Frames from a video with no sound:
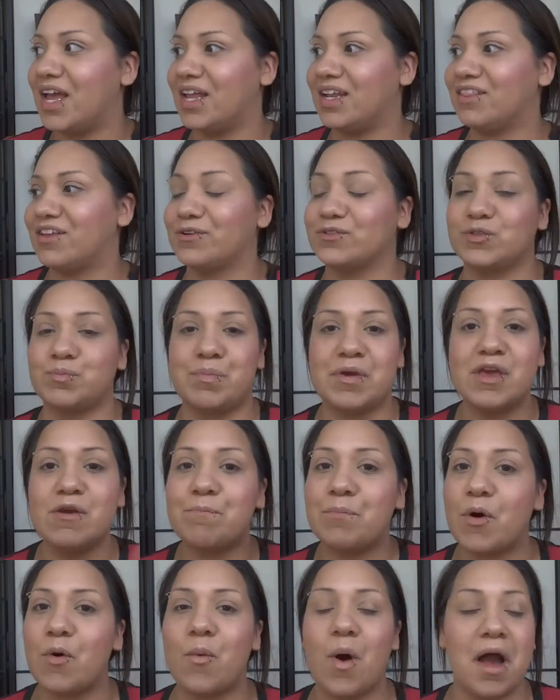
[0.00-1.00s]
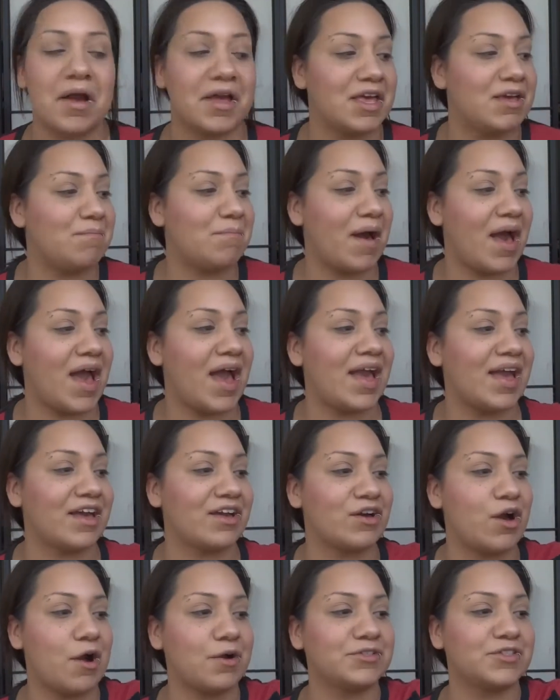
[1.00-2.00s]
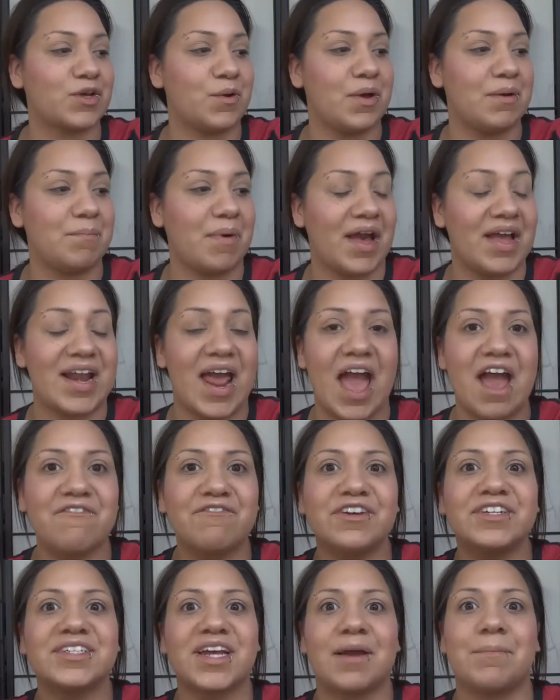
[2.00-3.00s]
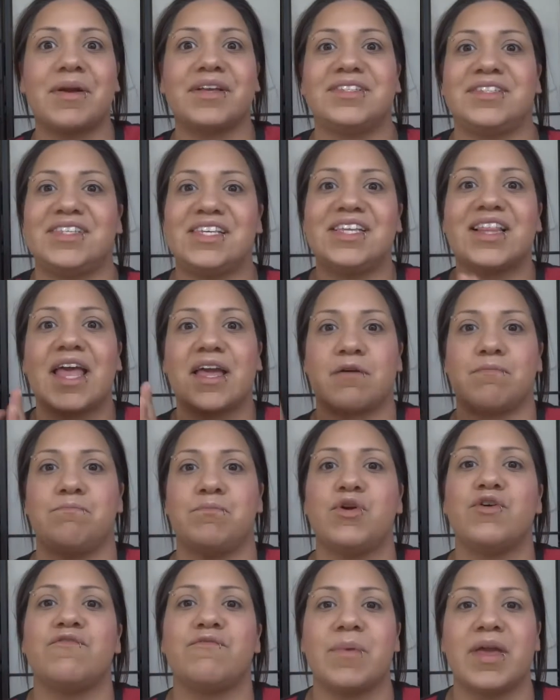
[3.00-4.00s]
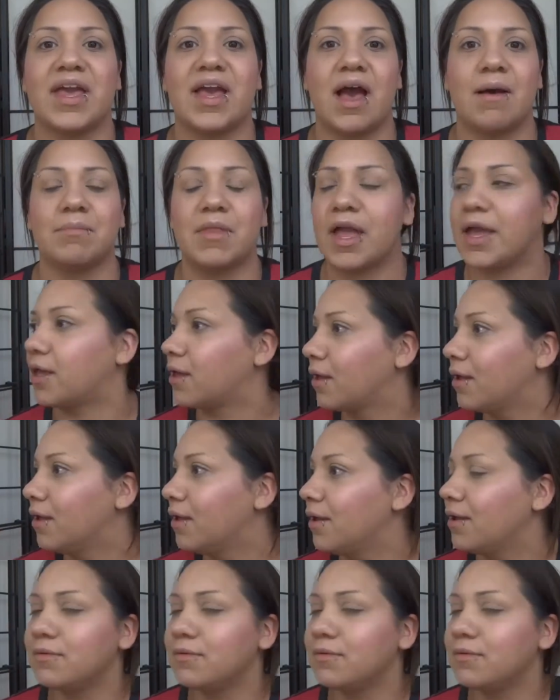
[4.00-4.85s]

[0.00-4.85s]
and there's people walking by and cars going by, and every time I see like movement, I'm like,